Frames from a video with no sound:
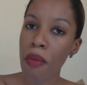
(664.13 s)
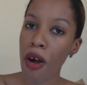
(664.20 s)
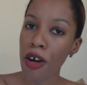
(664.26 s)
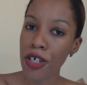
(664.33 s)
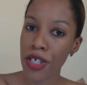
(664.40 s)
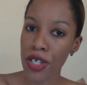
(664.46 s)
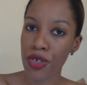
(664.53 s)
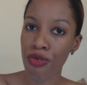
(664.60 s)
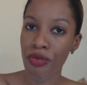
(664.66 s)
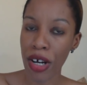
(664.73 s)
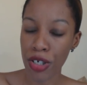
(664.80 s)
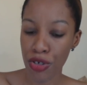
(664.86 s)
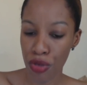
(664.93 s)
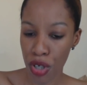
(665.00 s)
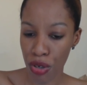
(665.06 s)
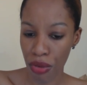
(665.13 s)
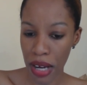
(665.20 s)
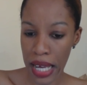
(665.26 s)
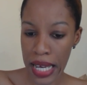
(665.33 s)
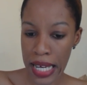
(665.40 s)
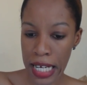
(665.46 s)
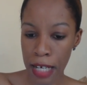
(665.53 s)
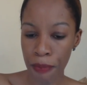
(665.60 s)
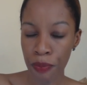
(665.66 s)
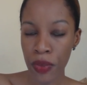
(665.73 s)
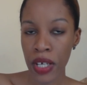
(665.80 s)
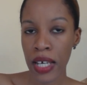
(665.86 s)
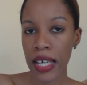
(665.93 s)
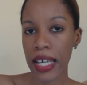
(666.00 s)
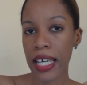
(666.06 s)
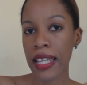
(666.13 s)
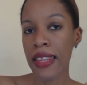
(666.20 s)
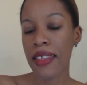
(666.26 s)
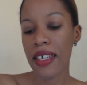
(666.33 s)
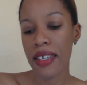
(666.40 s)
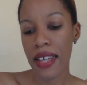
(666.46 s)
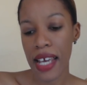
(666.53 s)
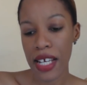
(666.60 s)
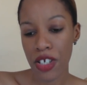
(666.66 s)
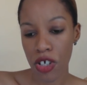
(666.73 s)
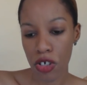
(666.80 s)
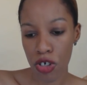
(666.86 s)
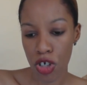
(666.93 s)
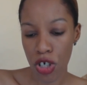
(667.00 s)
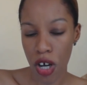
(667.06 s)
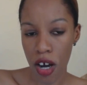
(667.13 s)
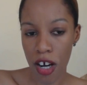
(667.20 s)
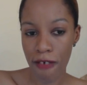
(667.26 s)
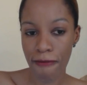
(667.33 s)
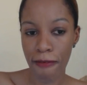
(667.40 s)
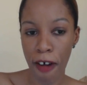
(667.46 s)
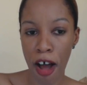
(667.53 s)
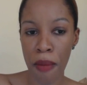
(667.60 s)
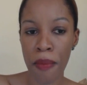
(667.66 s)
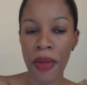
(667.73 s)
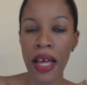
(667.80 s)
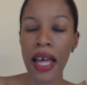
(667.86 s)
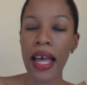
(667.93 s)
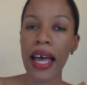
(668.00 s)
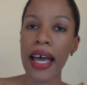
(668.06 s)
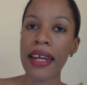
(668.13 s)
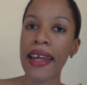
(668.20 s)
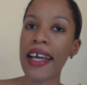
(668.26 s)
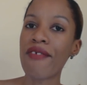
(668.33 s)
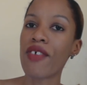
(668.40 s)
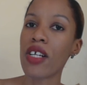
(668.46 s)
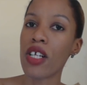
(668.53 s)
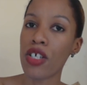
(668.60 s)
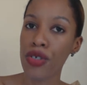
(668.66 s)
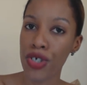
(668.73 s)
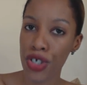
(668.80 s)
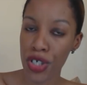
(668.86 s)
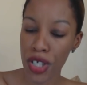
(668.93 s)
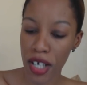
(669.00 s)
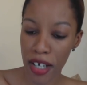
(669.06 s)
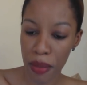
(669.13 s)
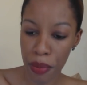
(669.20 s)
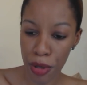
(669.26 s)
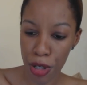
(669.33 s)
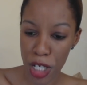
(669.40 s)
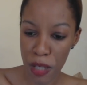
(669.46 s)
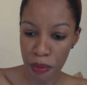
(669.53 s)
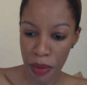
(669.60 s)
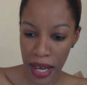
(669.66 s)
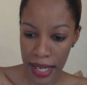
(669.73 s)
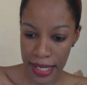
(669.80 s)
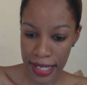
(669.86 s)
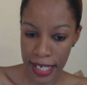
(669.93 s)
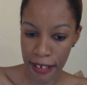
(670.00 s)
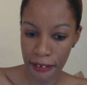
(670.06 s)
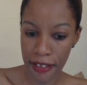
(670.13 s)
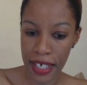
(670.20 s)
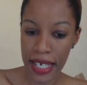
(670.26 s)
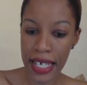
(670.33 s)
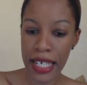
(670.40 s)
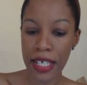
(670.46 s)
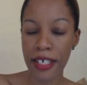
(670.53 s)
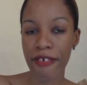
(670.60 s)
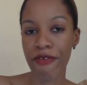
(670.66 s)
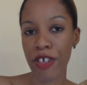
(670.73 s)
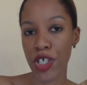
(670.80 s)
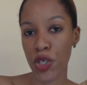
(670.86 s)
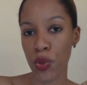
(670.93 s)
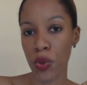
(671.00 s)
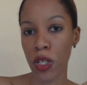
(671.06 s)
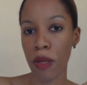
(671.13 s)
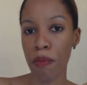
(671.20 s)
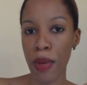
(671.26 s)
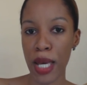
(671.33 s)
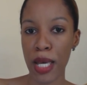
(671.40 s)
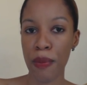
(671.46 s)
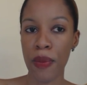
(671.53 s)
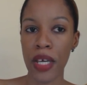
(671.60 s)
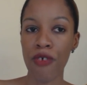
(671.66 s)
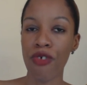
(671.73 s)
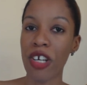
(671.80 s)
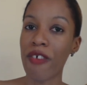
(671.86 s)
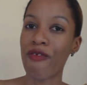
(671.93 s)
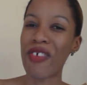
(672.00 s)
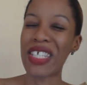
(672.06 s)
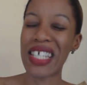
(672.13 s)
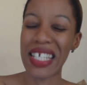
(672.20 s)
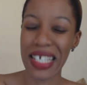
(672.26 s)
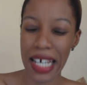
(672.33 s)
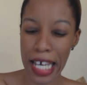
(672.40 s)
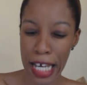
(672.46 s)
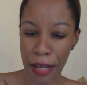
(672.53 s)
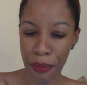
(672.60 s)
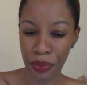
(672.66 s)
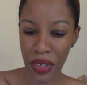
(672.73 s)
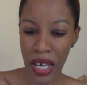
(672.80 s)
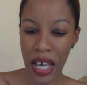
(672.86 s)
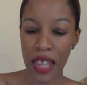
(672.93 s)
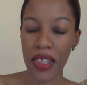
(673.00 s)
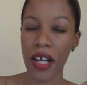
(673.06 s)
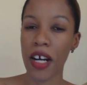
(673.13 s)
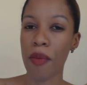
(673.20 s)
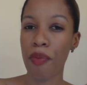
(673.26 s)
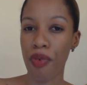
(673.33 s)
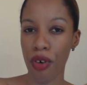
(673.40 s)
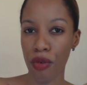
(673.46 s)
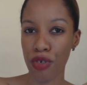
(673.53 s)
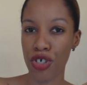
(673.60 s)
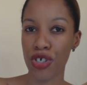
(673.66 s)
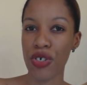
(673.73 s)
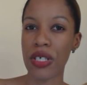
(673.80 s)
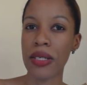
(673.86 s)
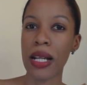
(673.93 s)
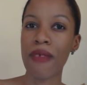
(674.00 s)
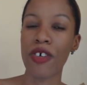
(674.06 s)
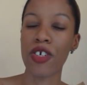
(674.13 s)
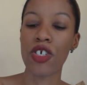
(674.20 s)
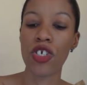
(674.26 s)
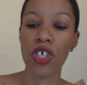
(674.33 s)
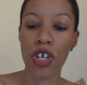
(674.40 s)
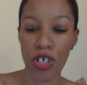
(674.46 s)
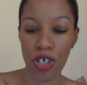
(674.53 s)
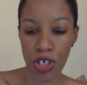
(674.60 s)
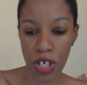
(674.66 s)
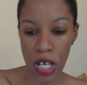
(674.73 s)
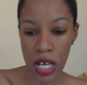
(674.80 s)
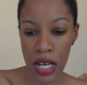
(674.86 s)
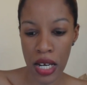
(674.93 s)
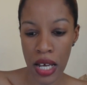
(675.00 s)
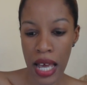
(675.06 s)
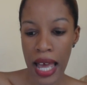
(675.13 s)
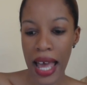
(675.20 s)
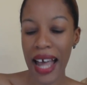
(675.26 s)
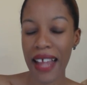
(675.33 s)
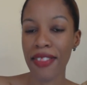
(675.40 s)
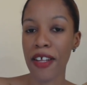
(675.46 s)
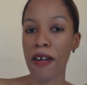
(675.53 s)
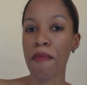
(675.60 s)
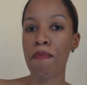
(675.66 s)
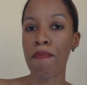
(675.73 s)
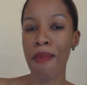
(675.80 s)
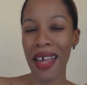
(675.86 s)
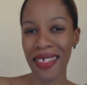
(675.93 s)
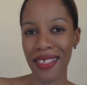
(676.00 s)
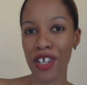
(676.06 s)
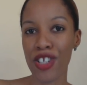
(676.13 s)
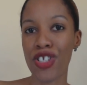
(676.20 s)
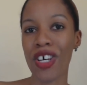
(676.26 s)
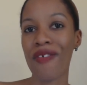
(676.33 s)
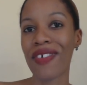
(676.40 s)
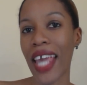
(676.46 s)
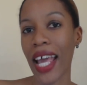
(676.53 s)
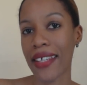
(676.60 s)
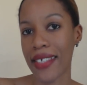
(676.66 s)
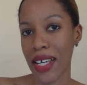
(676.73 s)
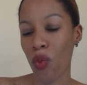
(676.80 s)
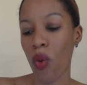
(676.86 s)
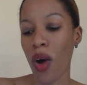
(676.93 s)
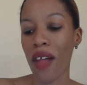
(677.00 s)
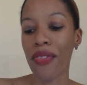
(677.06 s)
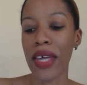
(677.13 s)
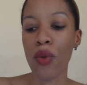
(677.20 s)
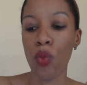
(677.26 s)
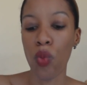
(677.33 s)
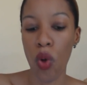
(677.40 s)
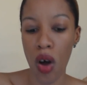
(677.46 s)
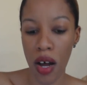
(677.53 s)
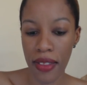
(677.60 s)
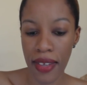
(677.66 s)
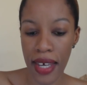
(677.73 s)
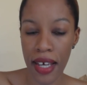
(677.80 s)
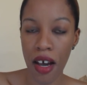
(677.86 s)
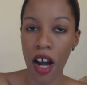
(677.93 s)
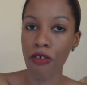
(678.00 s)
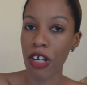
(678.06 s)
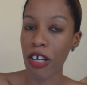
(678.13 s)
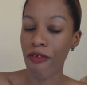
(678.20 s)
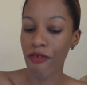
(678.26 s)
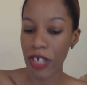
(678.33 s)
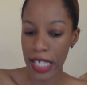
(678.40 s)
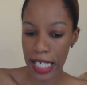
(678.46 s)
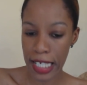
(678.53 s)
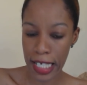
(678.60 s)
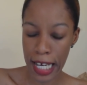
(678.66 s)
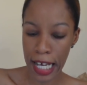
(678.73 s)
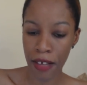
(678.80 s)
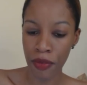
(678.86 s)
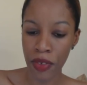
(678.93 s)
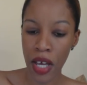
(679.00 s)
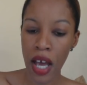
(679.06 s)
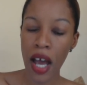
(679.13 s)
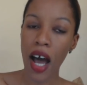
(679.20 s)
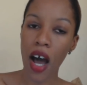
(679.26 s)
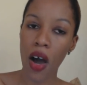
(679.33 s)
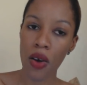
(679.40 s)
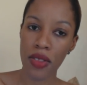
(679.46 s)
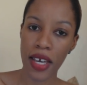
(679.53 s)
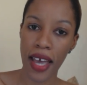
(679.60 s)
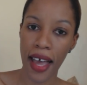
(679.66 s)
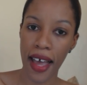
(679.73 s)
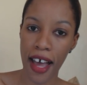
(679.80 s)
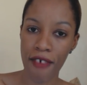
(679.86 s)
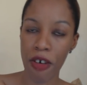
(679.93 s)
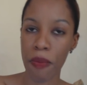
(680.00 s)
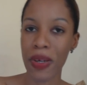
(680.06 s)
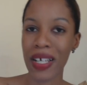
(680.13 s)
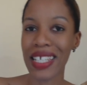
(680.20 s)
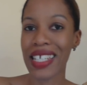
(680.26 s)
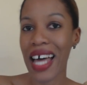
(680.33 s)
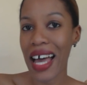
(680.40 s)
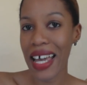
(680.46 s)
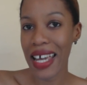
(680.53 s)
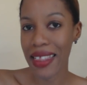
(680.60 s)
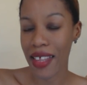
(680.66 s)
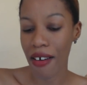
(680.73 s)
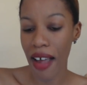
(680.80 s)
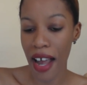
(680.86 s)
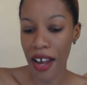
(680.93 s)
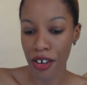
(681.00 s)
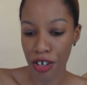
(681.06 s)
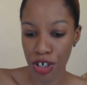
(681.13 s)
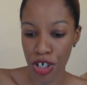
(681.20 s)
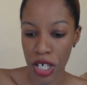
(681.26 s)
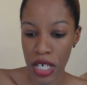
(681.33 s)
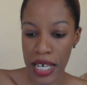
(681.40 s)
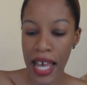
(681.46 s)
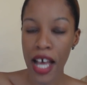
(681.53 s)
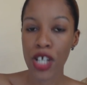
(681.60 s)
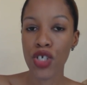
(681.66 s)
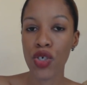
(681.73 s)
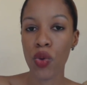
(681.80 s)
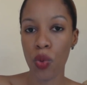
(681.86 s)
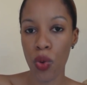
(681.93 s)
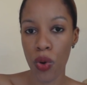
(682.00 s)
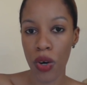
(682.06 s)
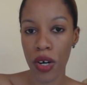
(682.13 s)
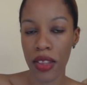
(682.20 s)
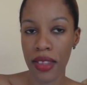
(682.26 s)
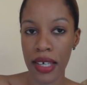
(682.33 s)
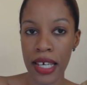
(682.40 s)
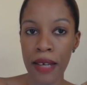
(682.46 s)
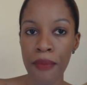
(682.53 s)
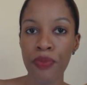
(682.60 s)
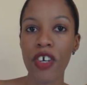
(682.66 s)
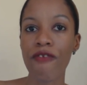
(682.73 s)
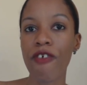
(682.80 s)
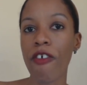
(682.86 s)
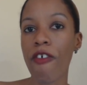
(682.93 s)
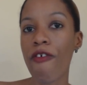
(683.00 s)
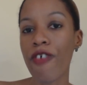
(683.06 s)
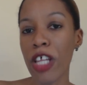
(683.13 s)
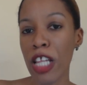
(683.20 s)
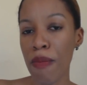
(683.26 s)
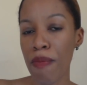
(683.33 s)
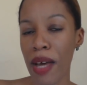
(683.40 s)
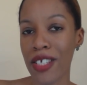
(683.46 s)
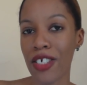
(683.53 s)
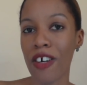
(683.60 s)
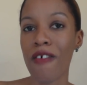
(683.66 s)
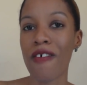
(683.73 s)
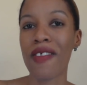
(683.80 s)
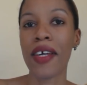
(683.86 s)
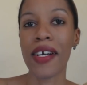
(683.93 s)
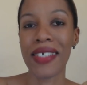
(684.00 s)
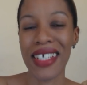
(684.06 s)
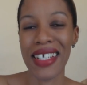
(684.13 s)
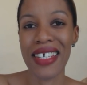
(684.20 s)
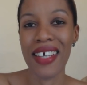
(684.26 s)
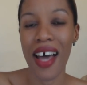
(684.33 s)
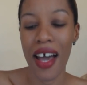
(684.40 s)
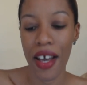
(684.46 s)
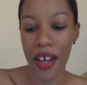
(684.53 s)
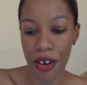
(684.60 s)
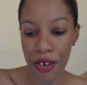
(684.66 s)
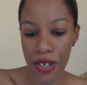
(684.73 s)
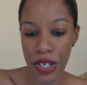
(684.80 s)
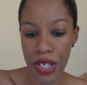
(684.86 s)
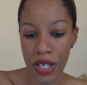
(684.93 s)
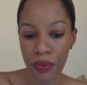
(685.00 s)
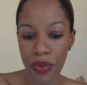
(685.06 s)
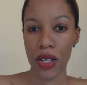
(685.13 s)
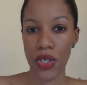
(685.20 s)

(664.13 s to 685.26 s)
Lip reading: Mars is retrograde in the natal chart, from an evolutionary perspective, the individual may be revisiting their approach to self-assertion and their methods of getting what they want. They are revisiting how they have applied their energy toward the fulfillment of their desires.